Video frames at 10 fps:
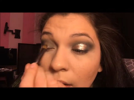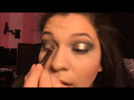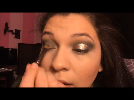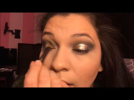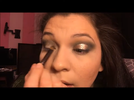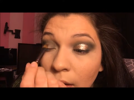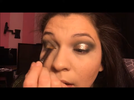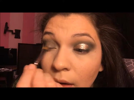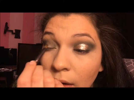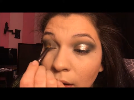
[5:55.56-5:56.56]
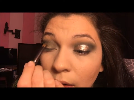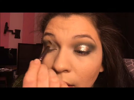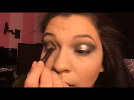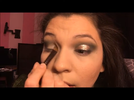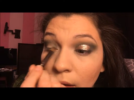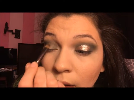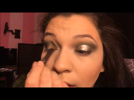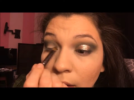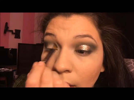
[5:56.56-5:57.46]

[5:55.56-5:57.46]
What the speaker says: No one is speaking in this clip.